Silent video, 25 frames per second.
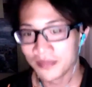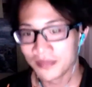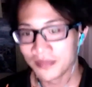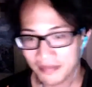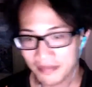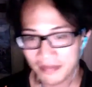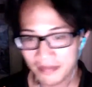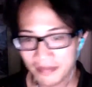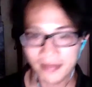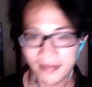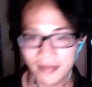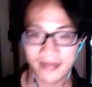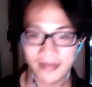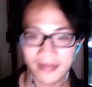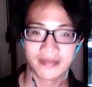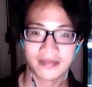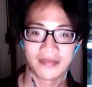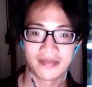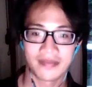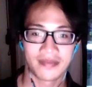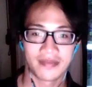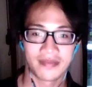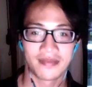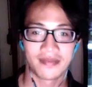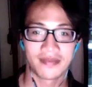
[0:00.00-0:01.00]
Wow.
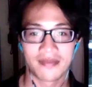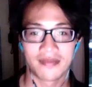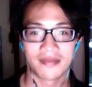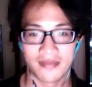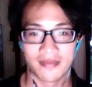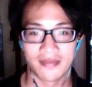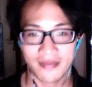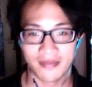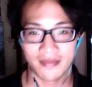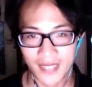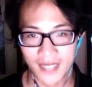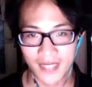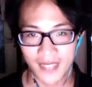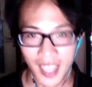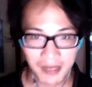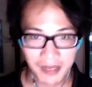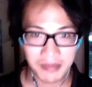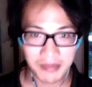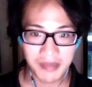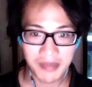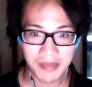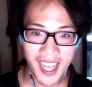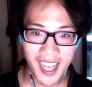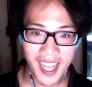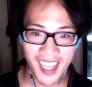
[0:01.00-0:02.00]
Yeah.
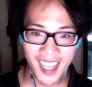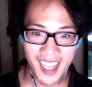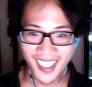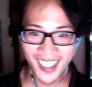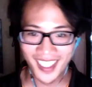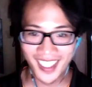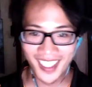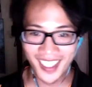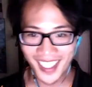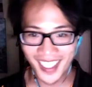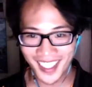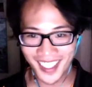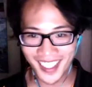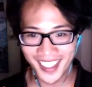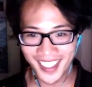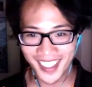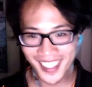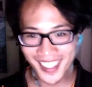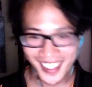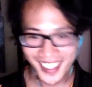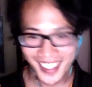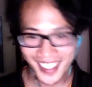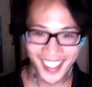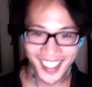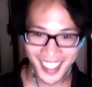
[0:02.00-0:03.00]
So you
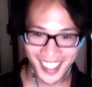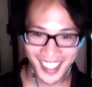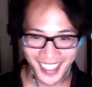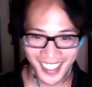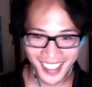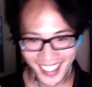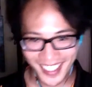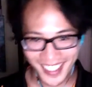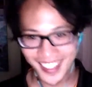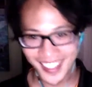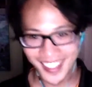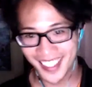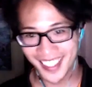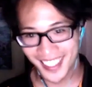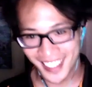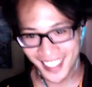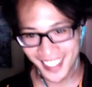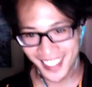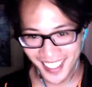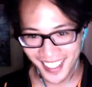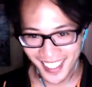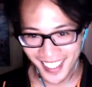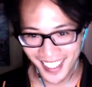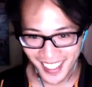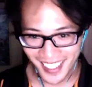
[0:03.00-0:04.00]
put quite a lot
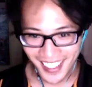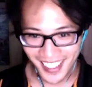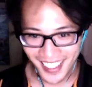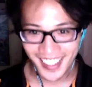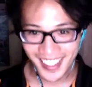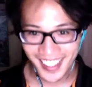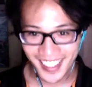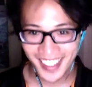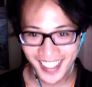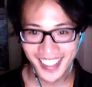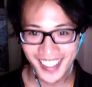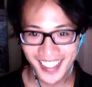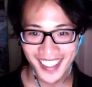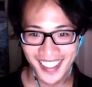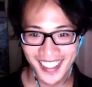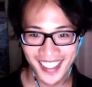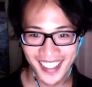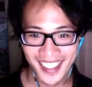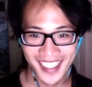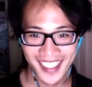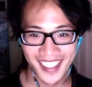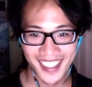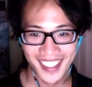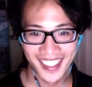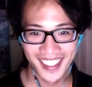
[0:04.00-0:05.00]
into the shoot, obviously.
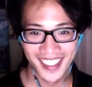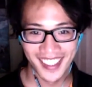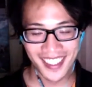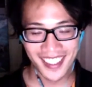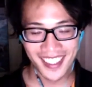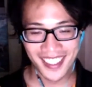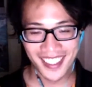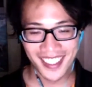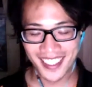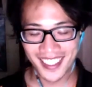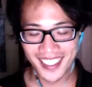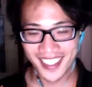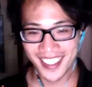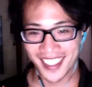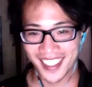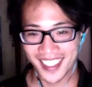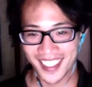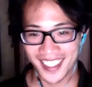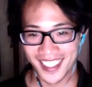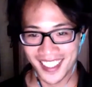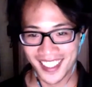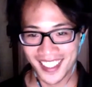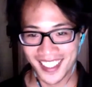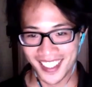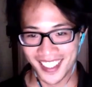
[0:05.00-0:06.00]
It's like,
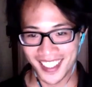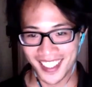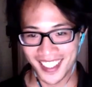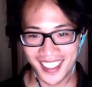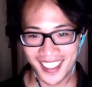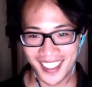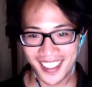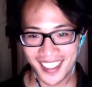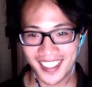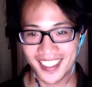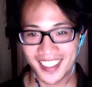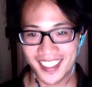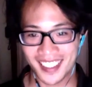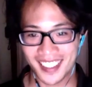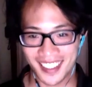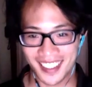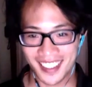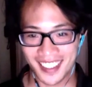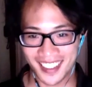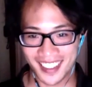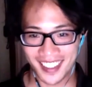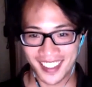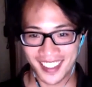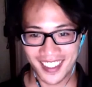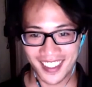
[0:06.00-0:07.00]
how do
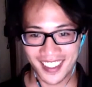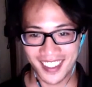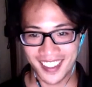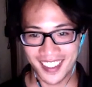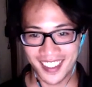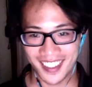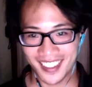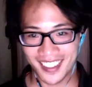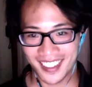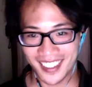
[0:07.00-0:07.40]
you come up with the